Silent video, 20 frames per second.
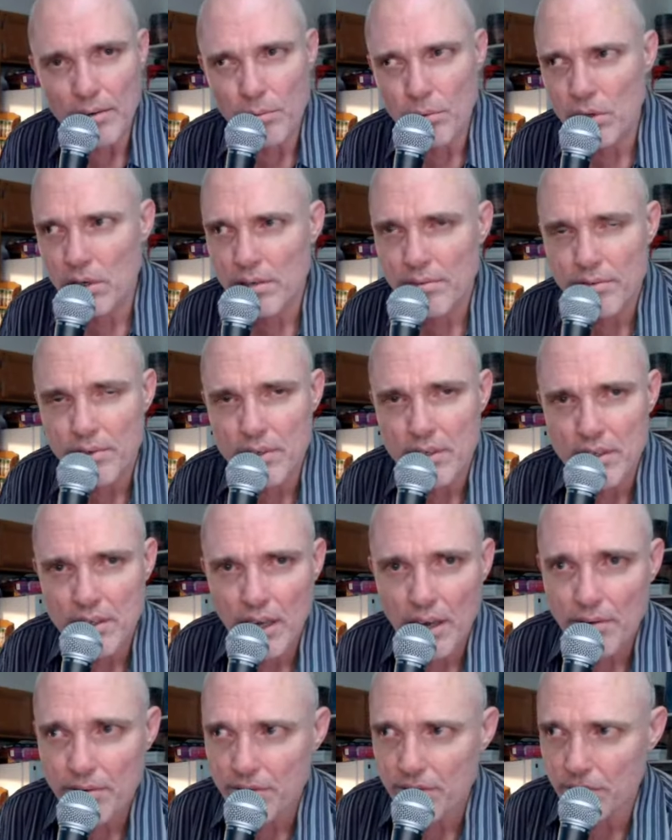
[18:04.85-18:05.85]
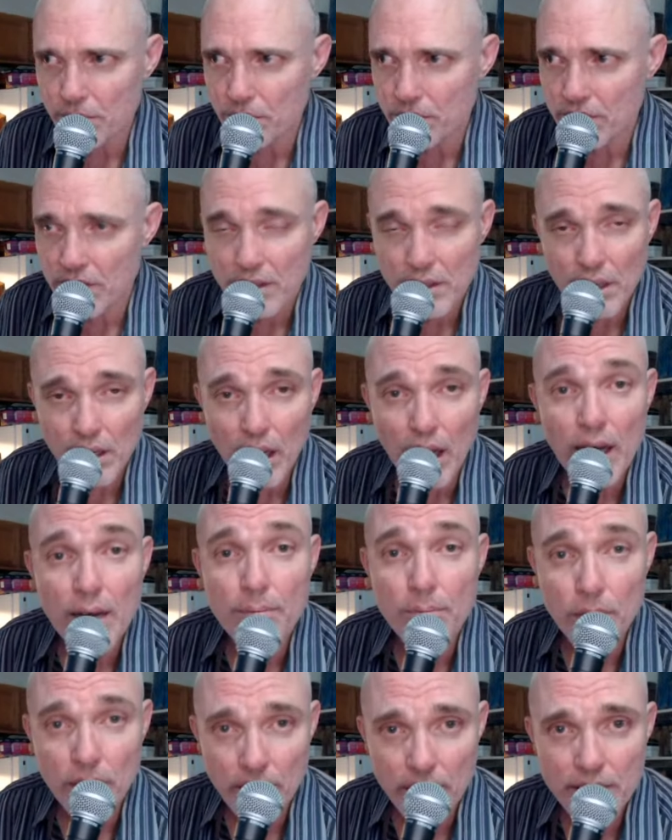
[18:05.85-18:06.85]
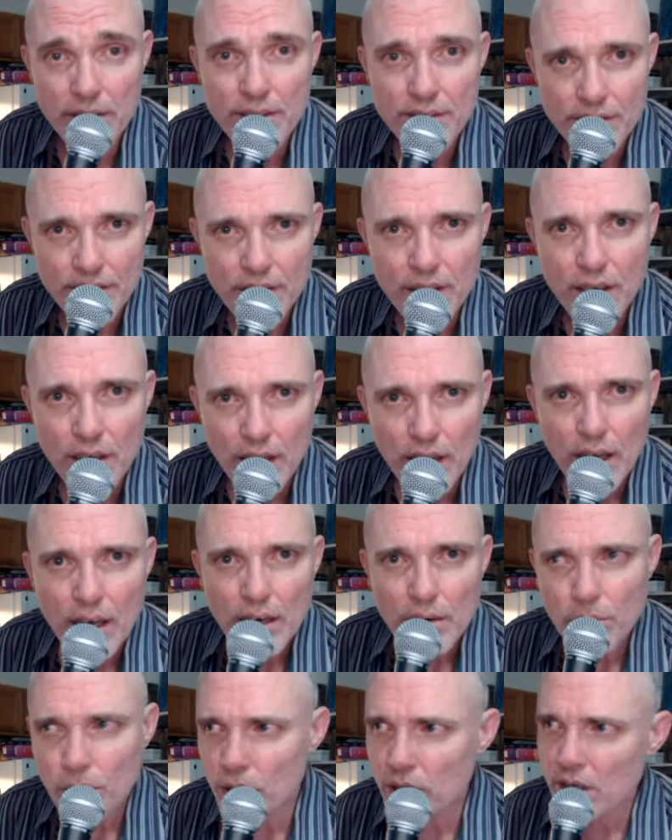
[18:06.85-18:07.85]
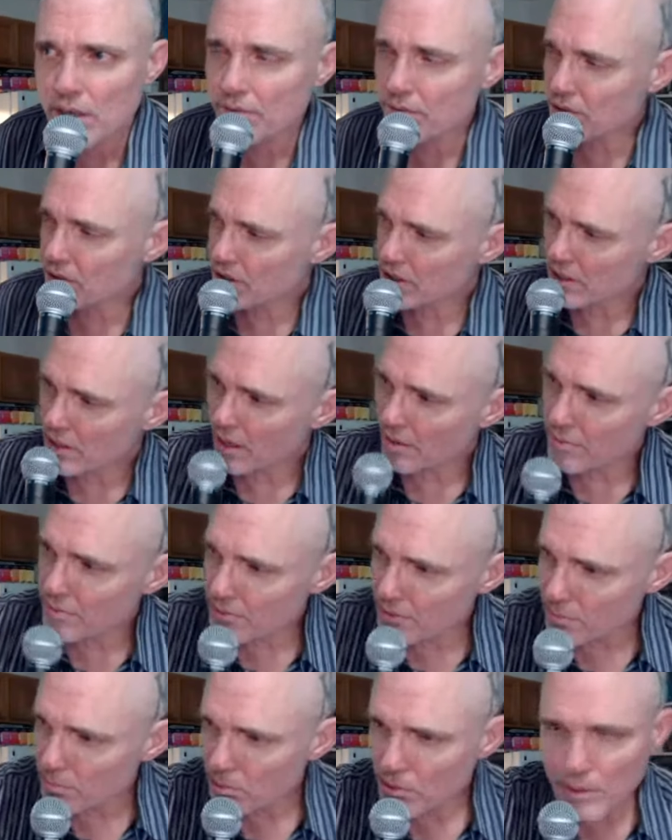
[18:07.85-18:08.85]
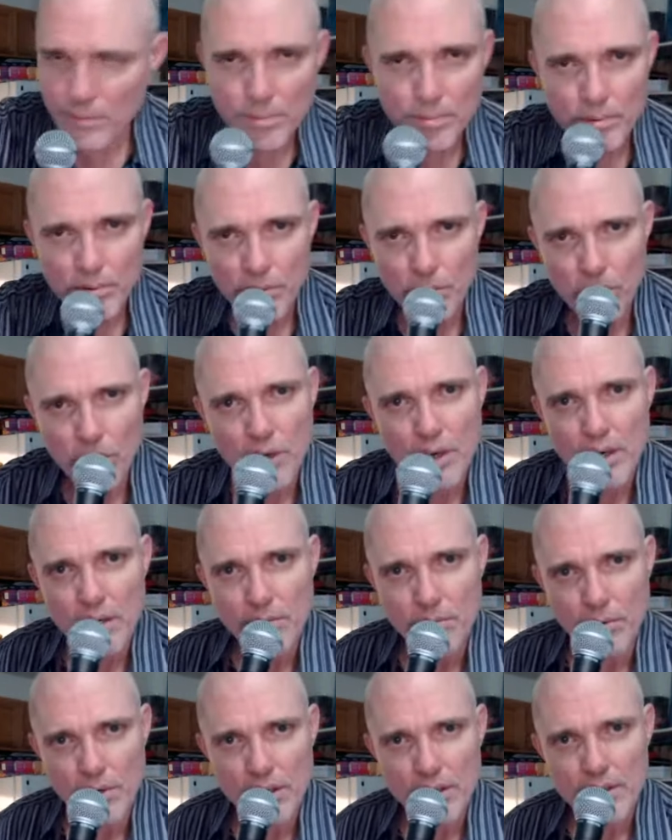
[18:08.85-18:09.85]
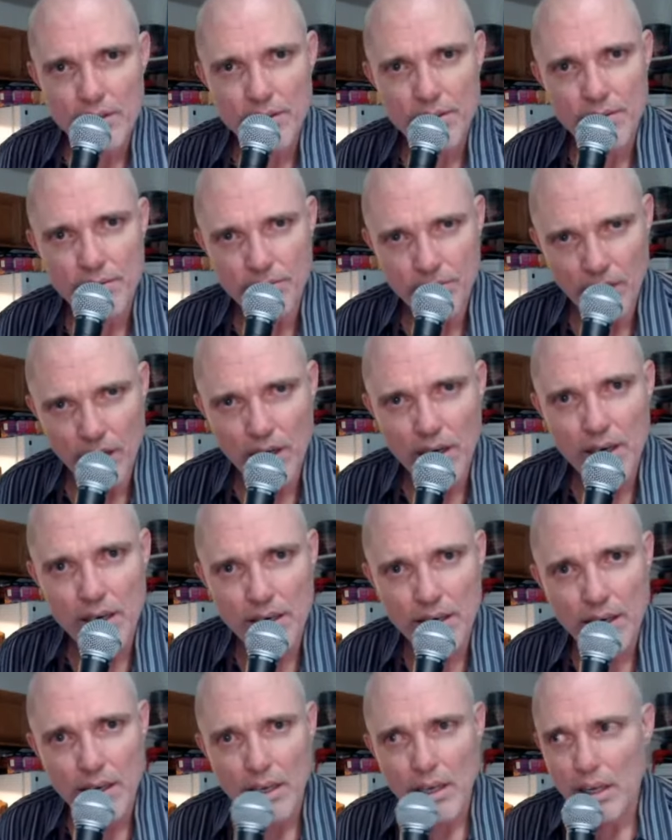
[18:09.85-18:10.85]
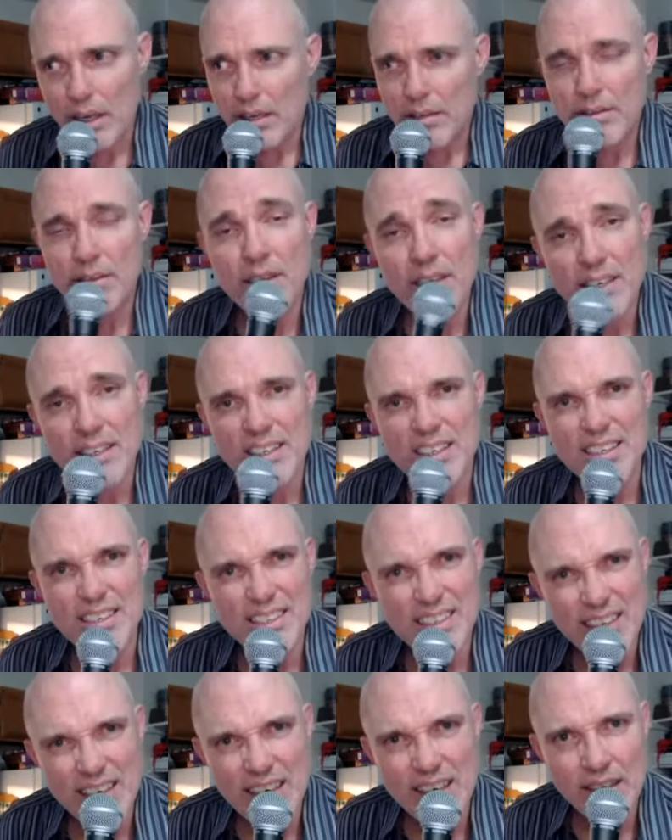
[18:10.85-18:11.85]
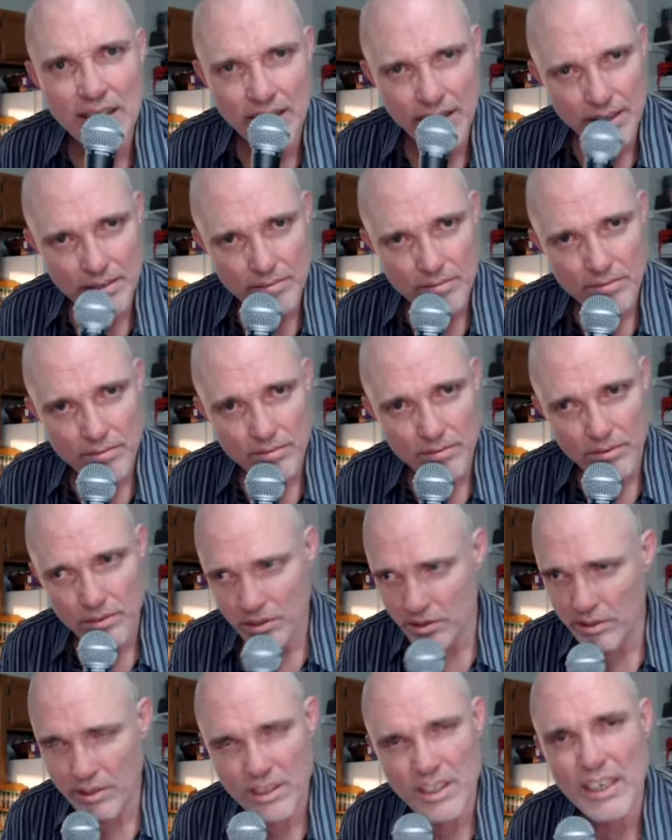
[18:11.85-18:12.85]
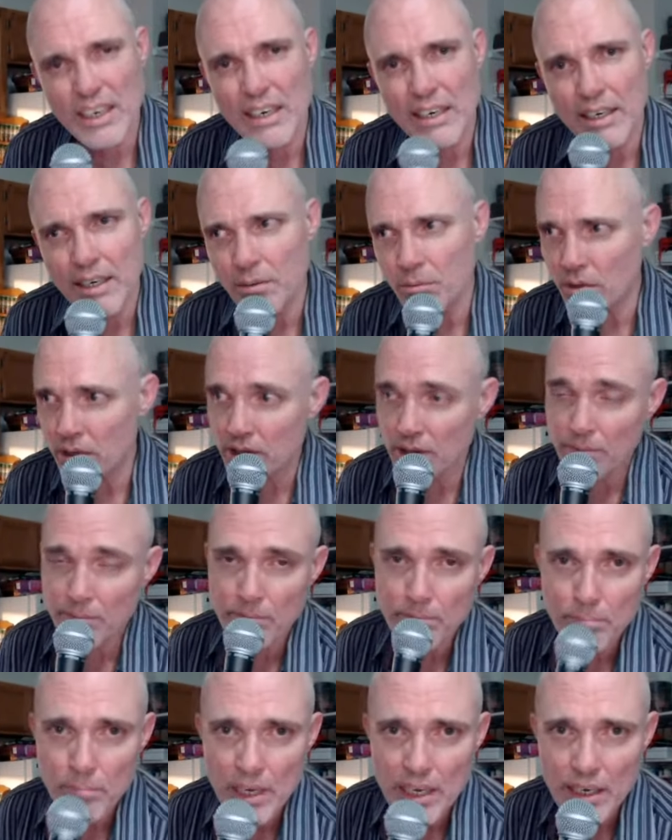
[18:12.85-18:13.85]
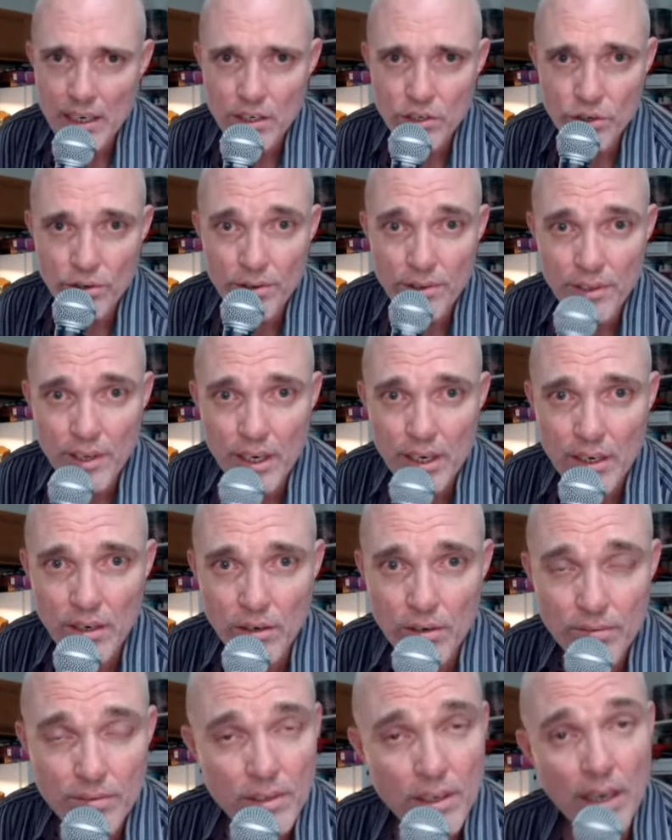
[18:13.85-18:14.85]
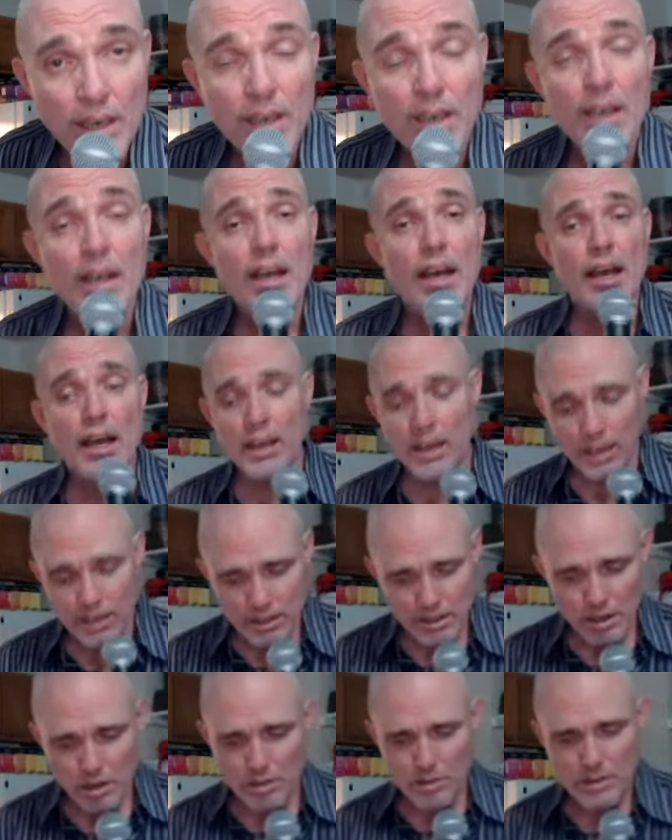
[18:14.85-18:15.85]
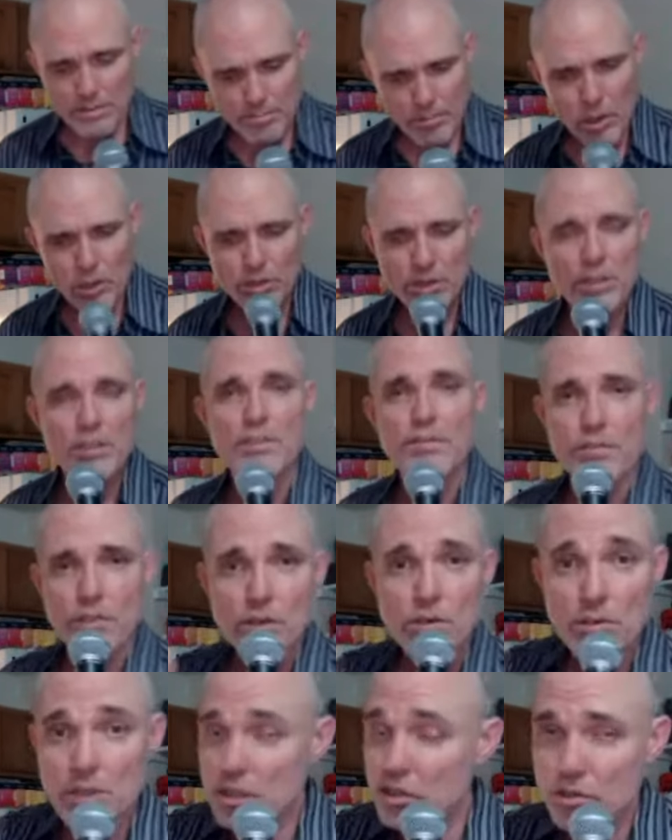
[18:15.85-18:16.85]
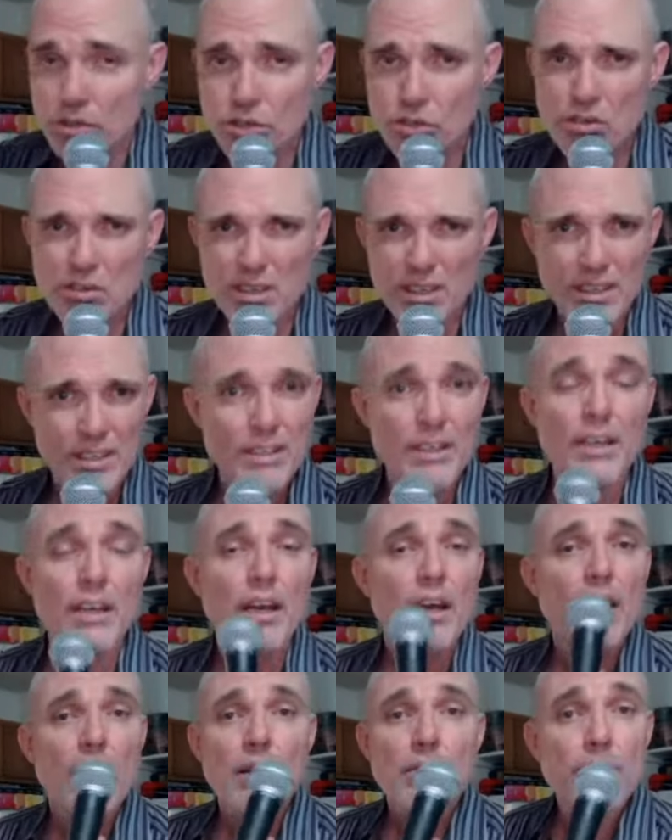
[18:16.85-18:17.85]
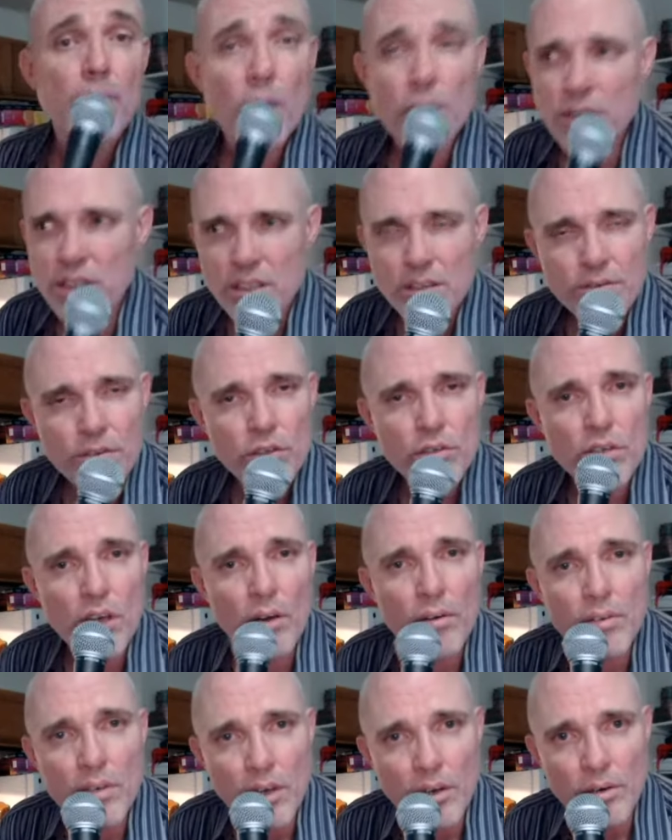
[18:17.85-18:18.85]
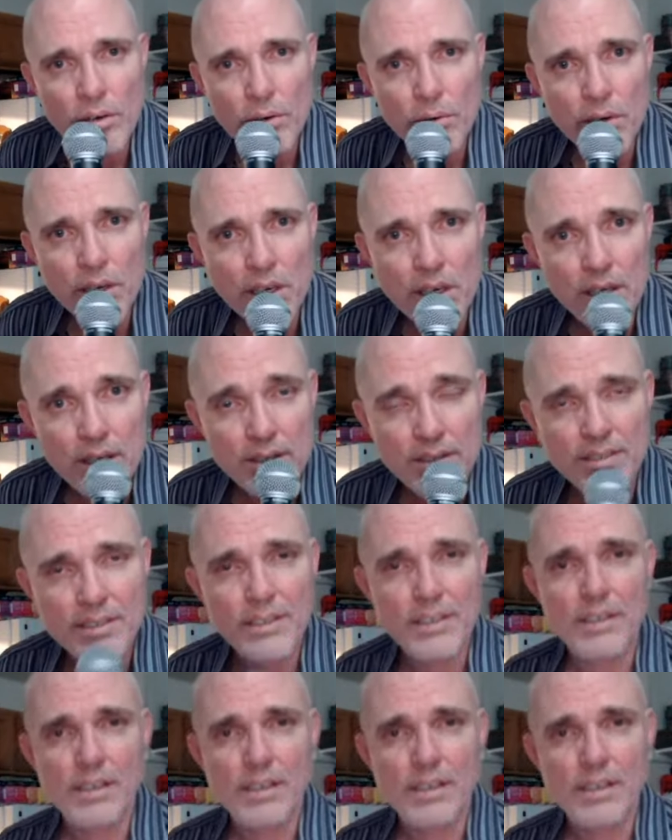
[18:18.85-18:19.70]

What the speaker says: We're looking for the stuff that was in the libraries. We're looking for the stuff that the people were working with, right? This is Elian. You're dealing with a major thinker of the day. And I know that most of you, and you shouldn't, most of you don't know who he is.